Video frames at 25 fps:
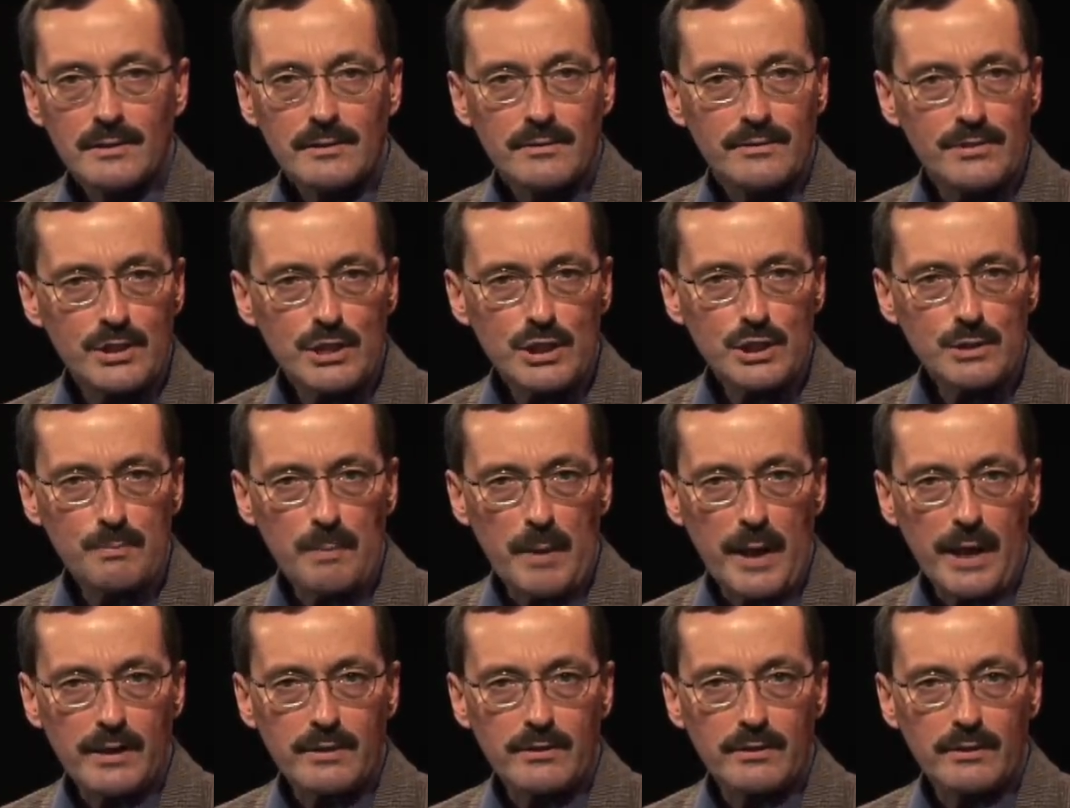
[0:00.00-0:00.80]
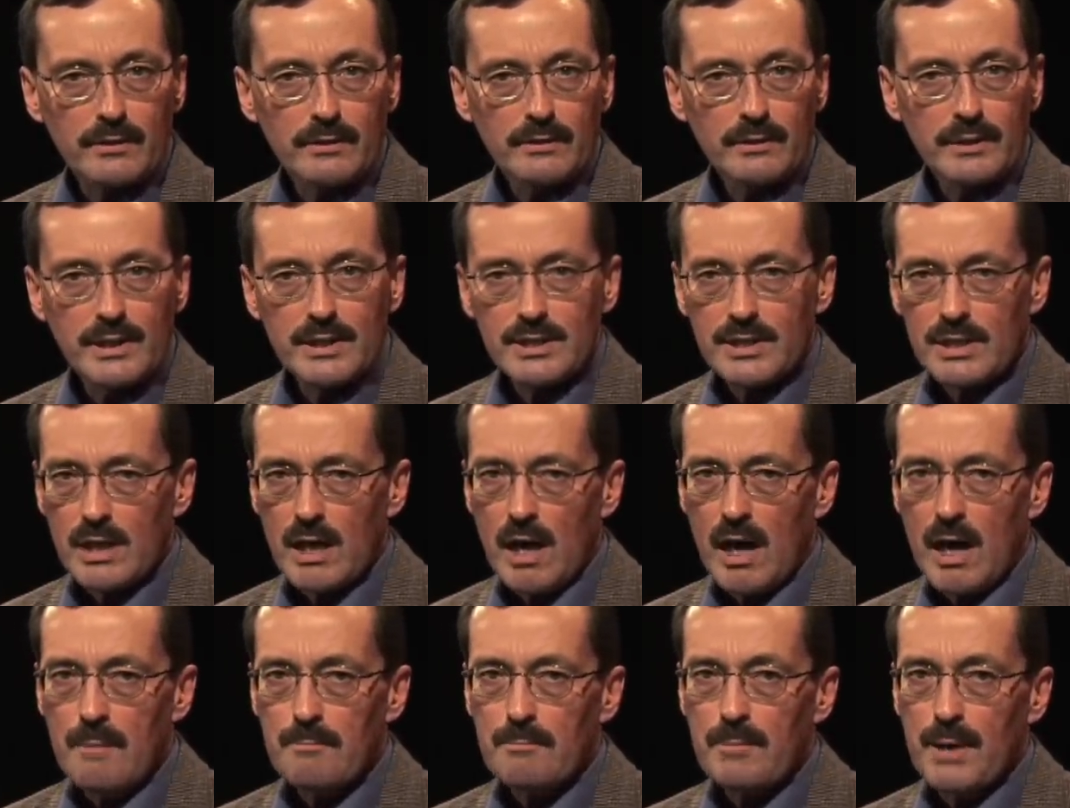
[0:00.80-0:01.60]
This specter is
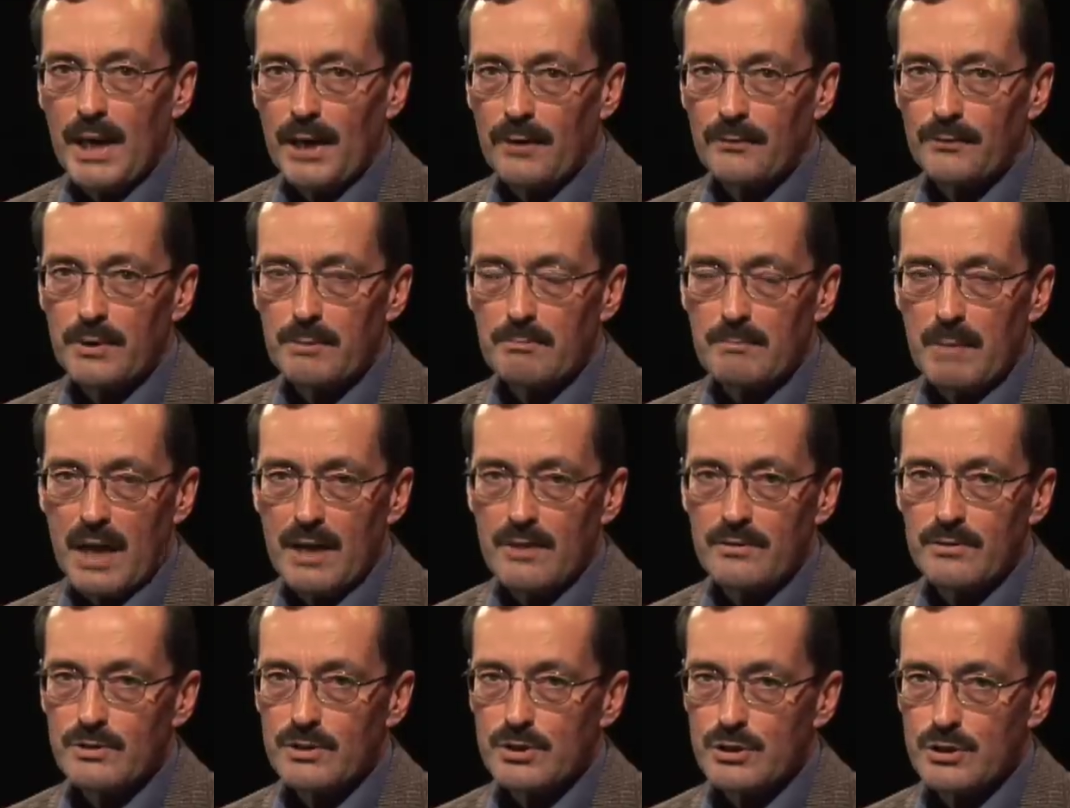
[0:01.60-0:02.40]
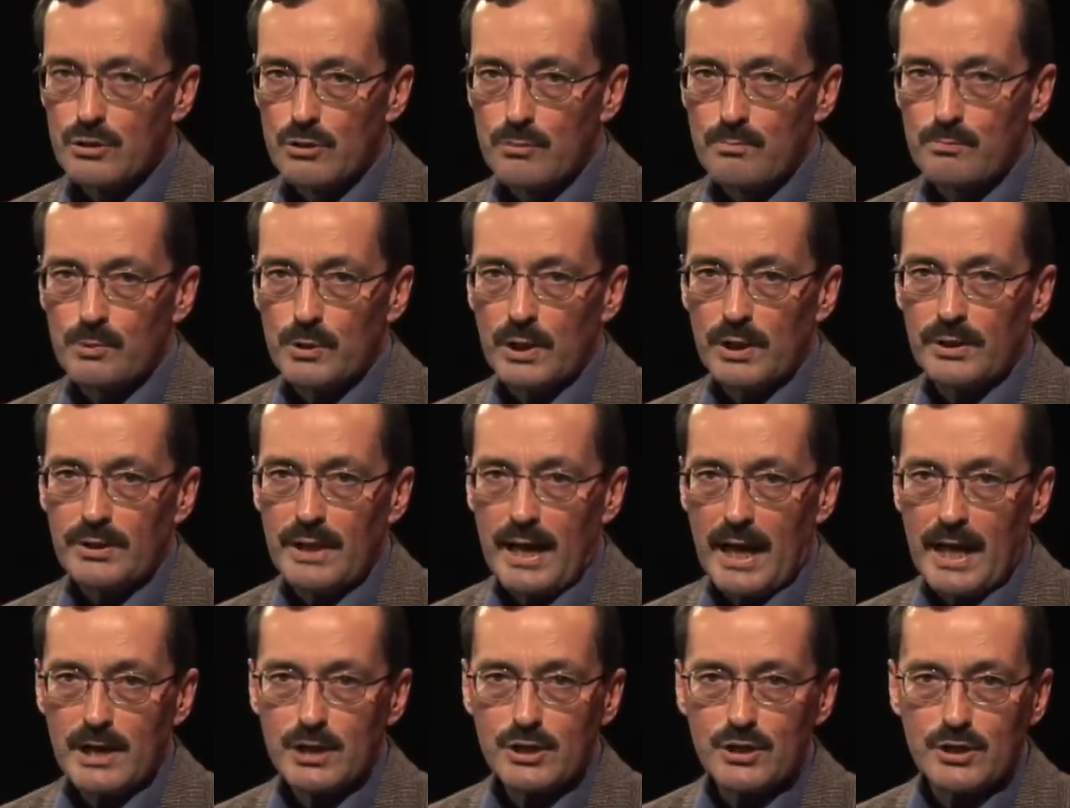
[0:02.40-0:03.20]
compounded by the
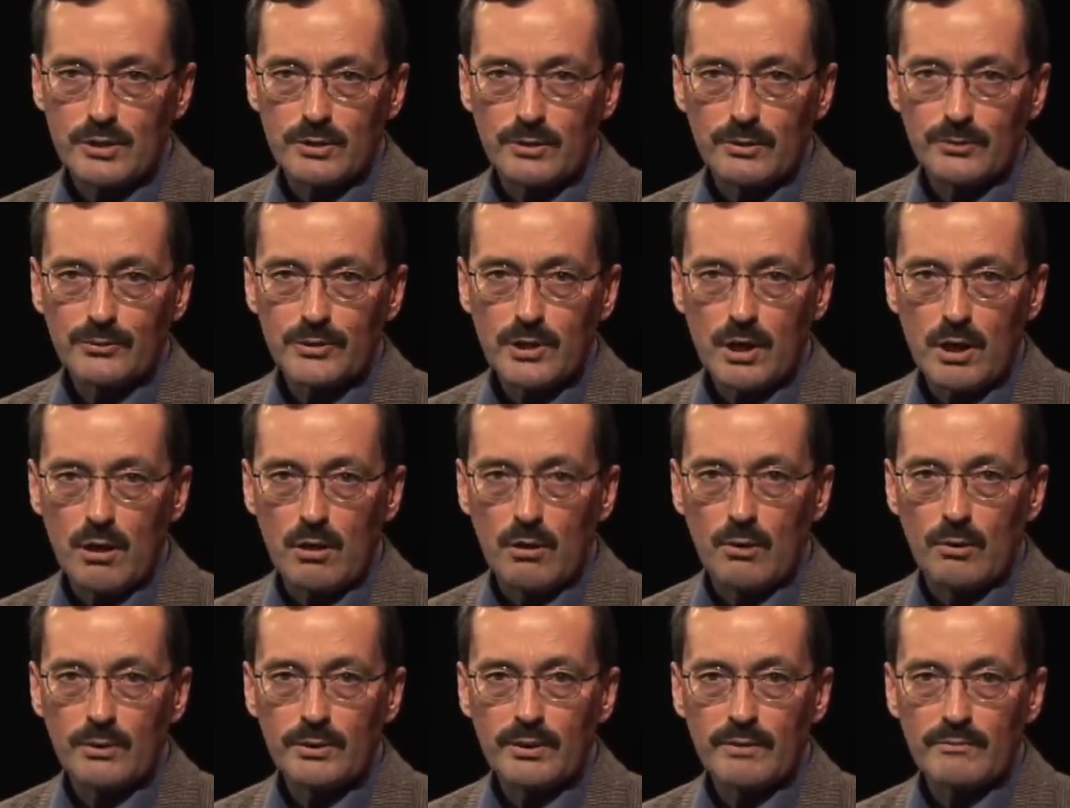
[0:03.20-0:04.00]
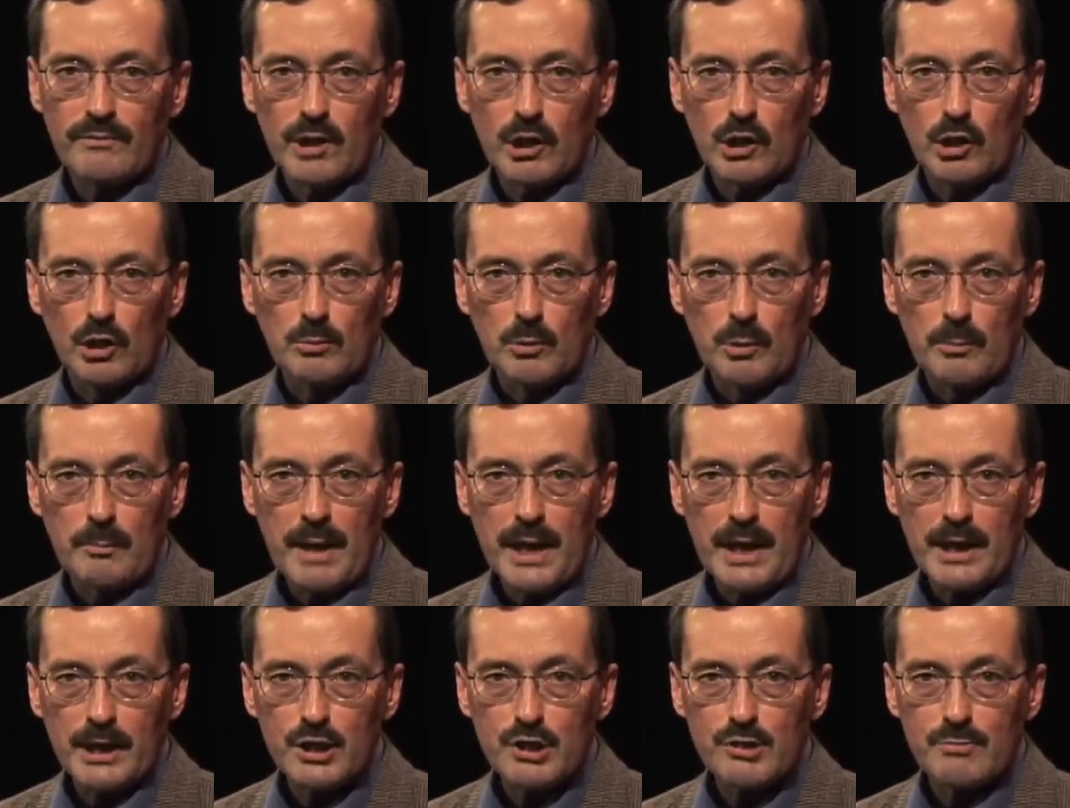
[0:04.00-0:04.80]
supranational tone of the global
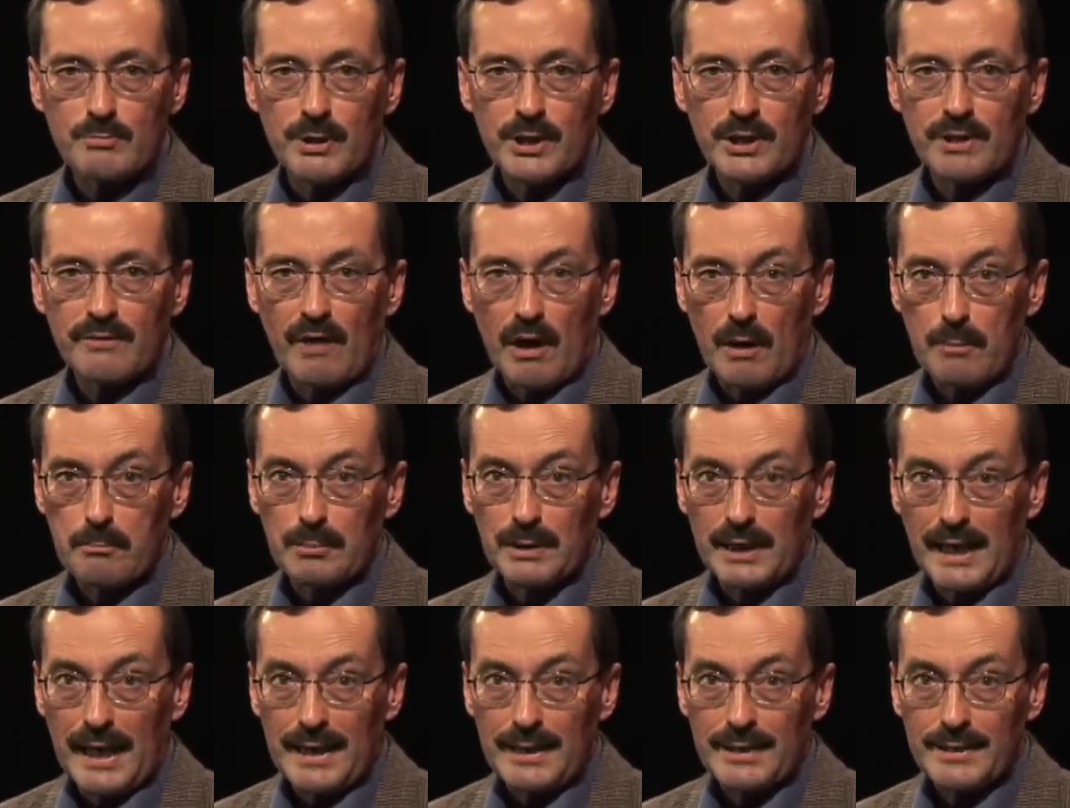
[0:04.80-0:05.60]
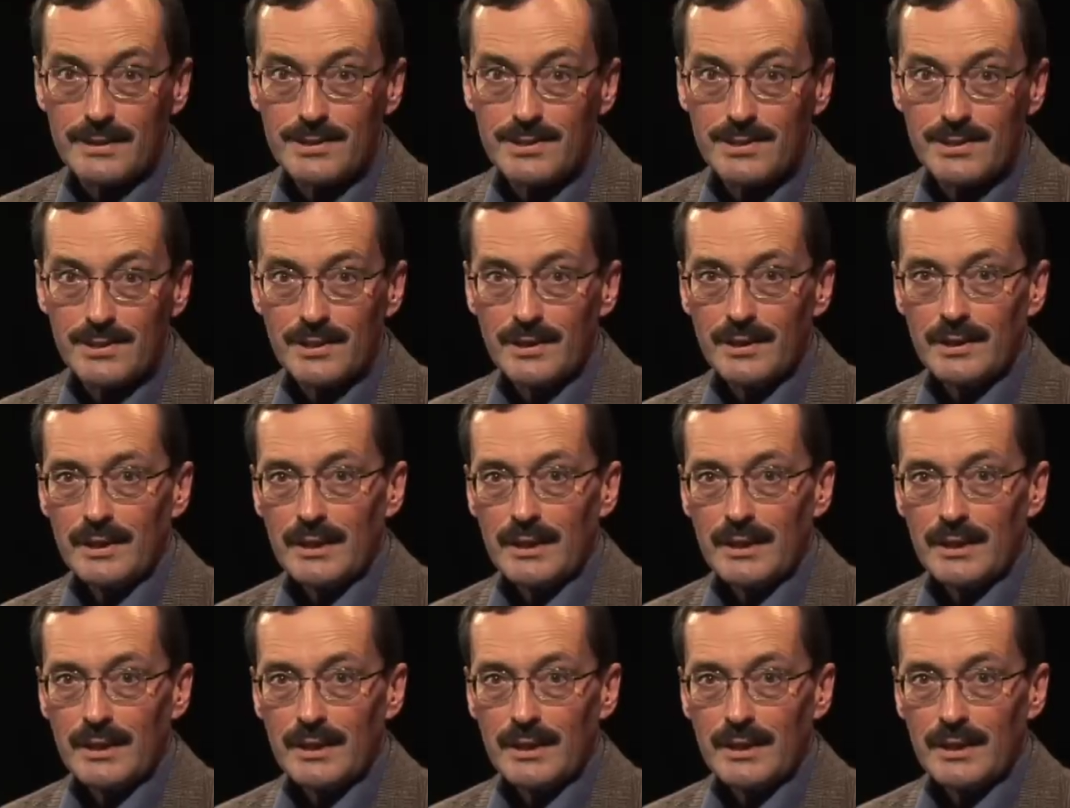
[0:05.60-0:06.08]
management of our planet